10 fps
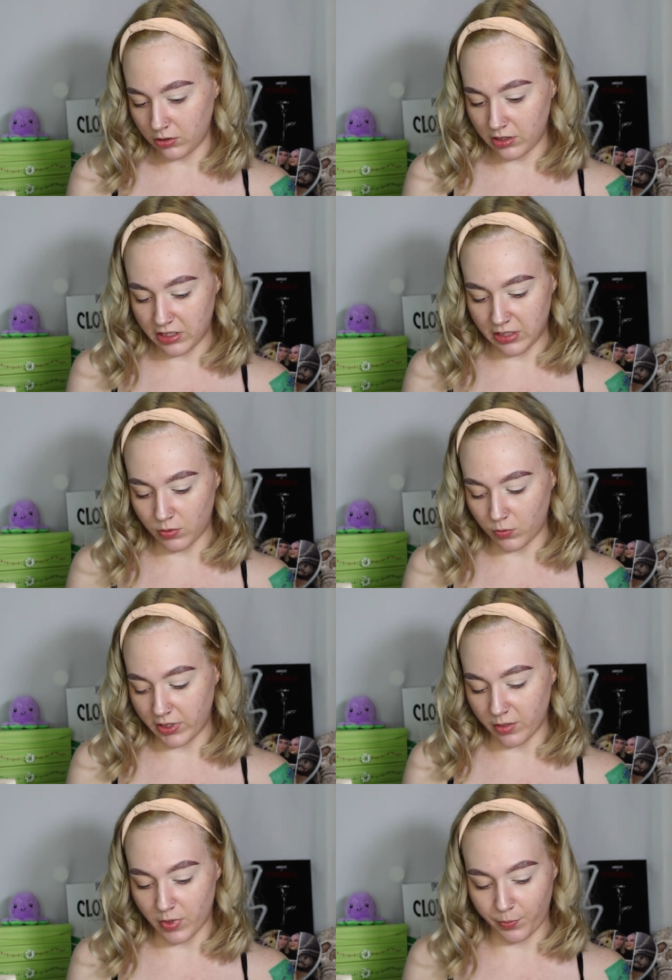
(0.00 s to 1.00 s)
Let's see what we
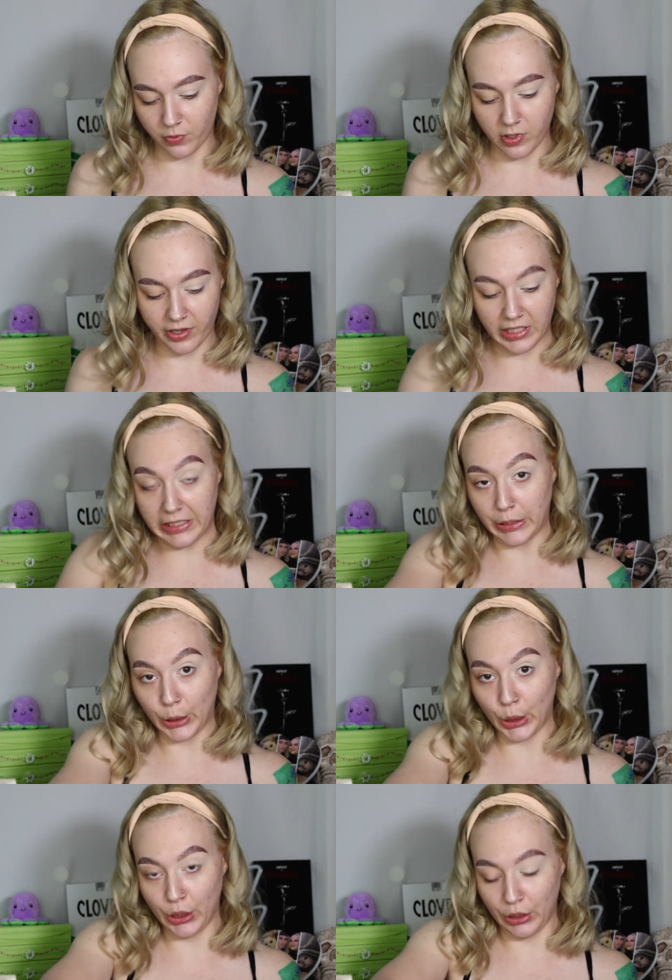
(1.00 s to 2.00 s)
come up with
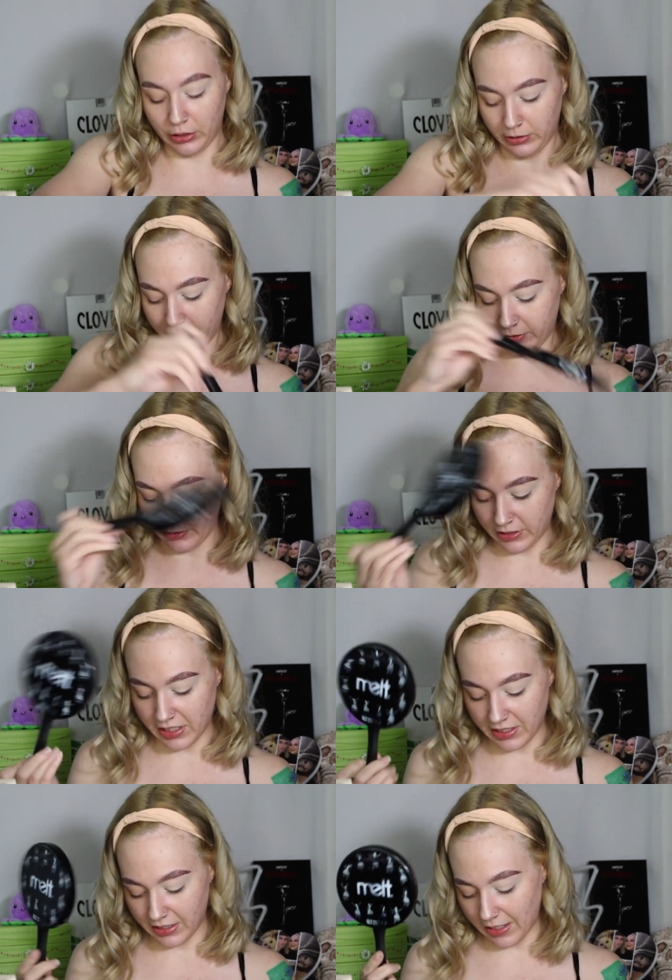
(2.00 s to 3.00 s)
here.
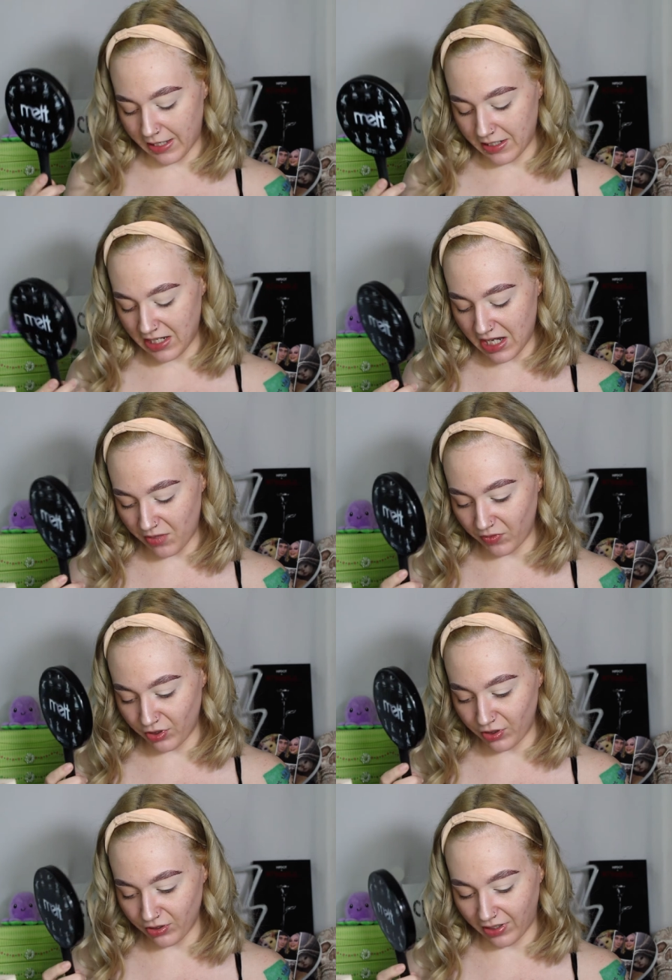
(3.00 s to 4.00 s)
I
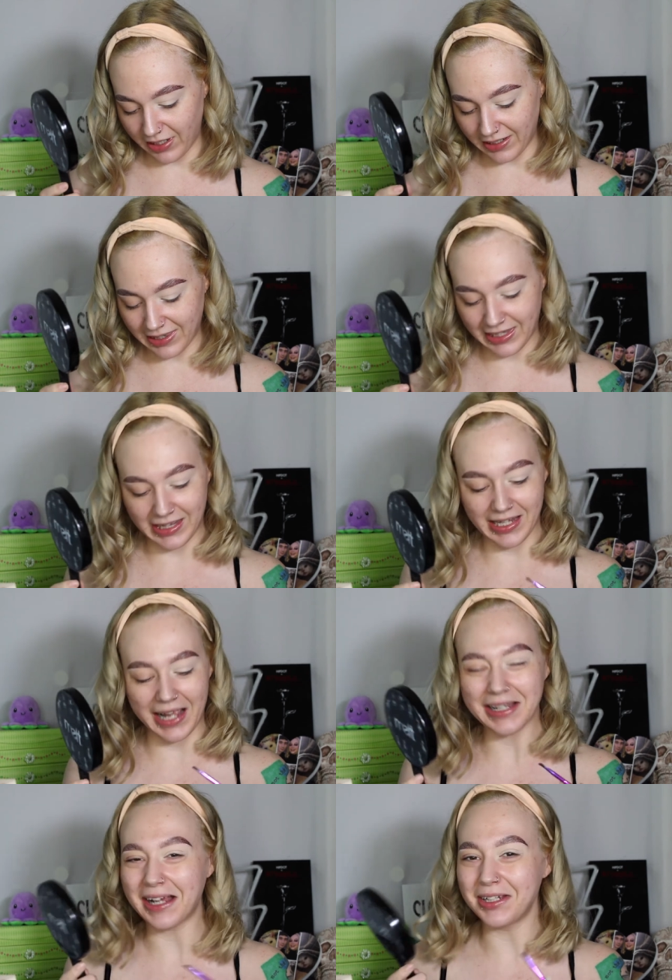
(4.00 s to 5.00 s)
never like, see,
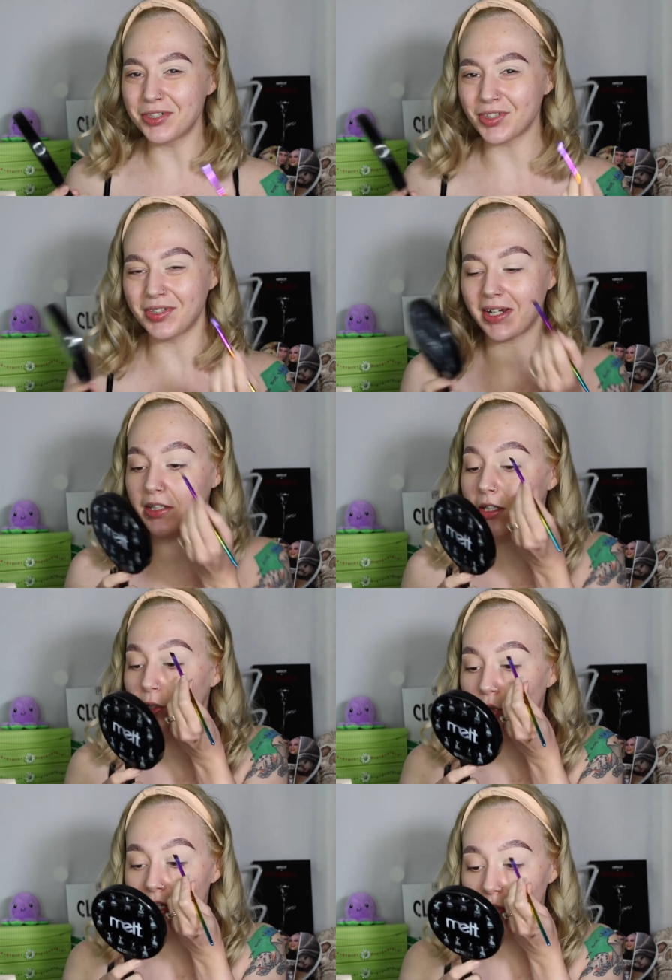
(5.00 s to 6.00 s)
I, I usually like to
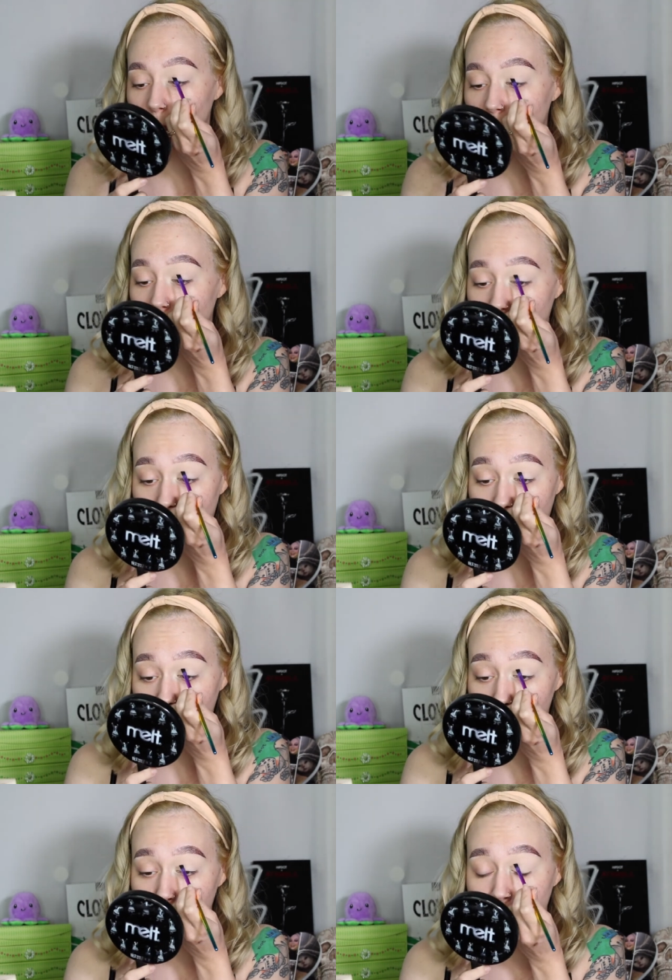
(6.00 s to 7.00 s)
do this while
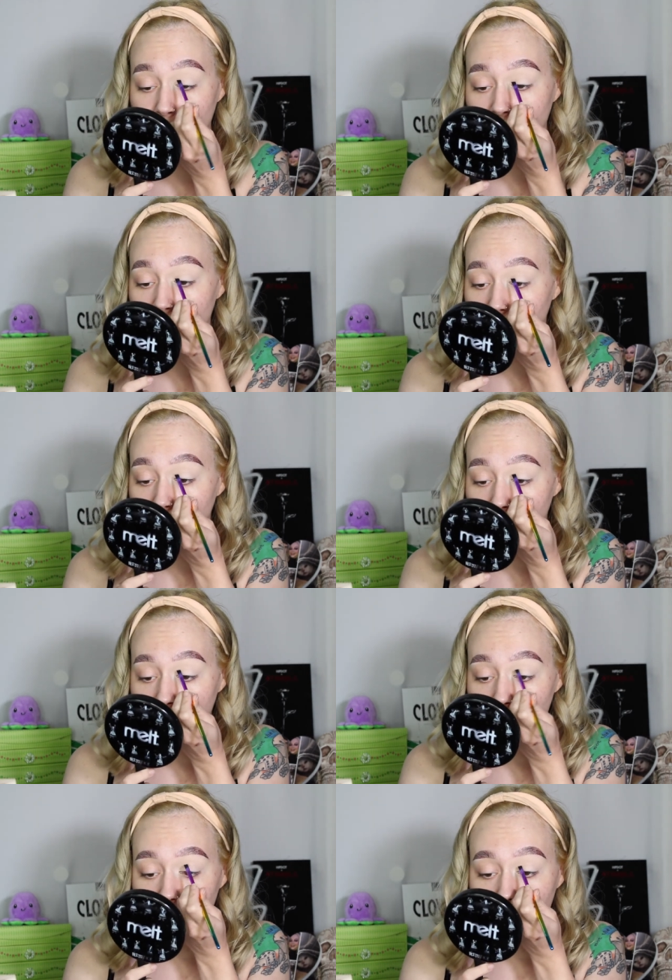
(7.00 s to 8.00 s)
I,
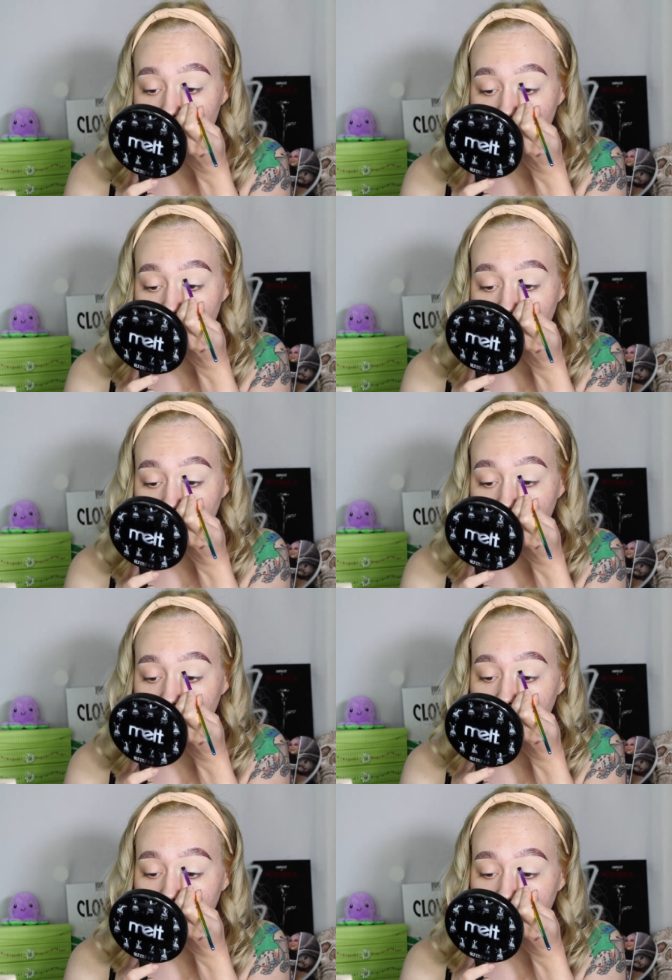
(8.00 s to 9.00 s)
after I do
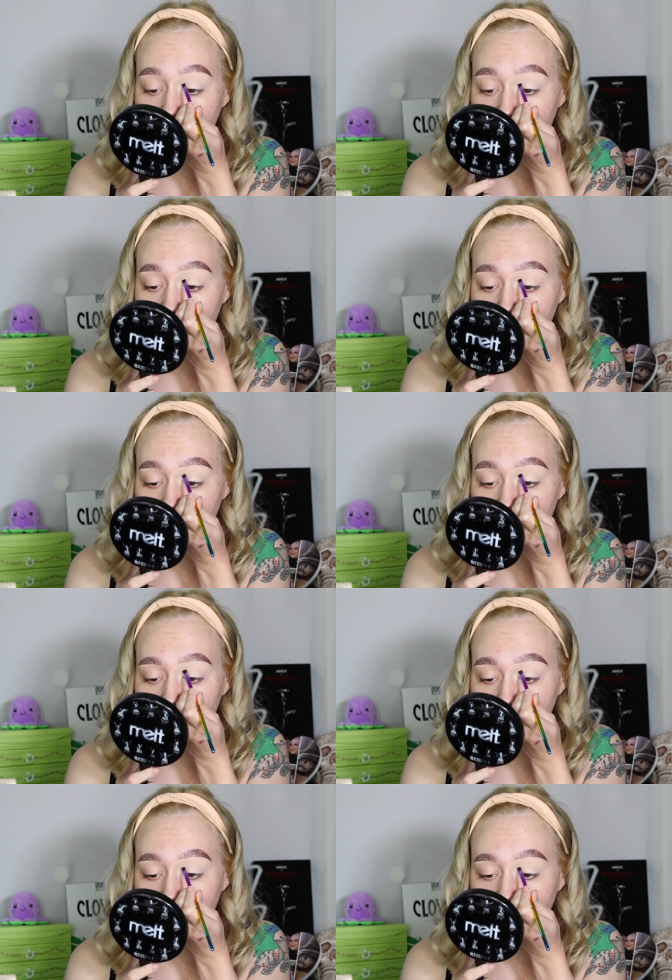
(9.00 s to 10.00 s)
one eye so that I have an
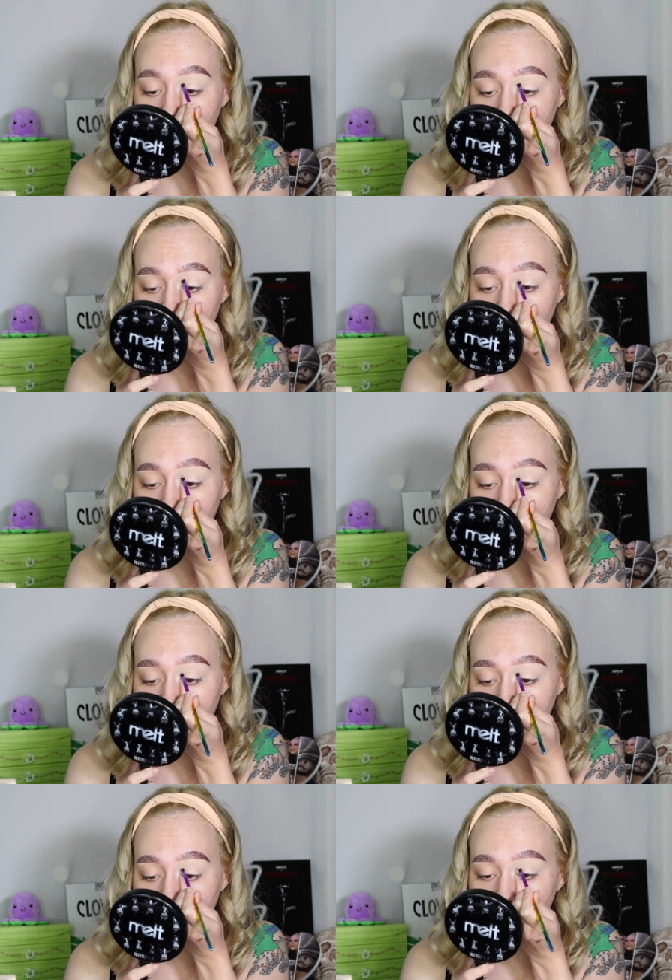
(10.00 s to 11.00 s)
idea of what I'm
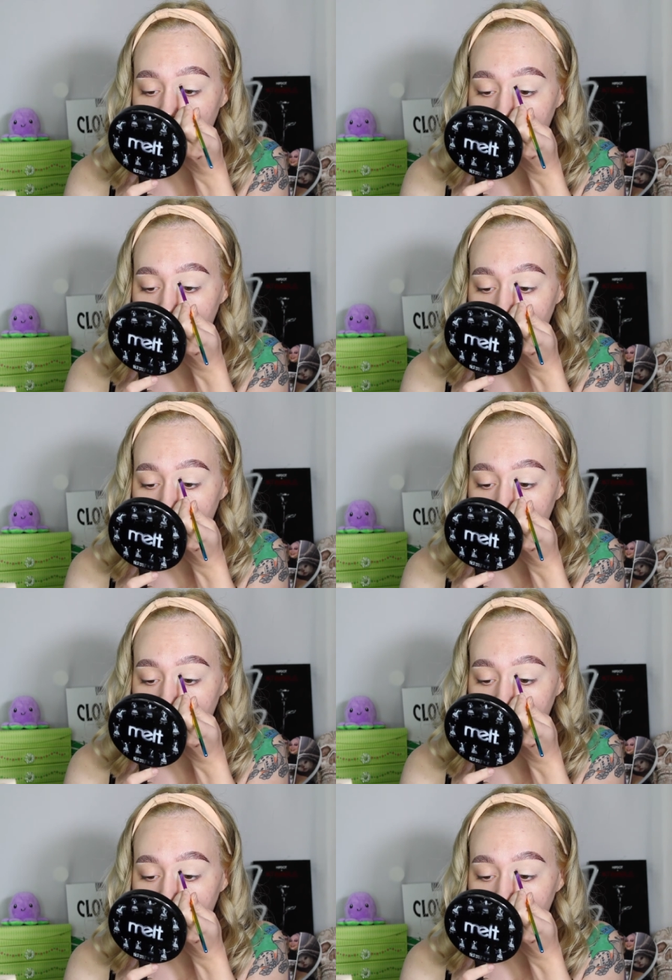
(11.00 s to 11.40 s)
doing, but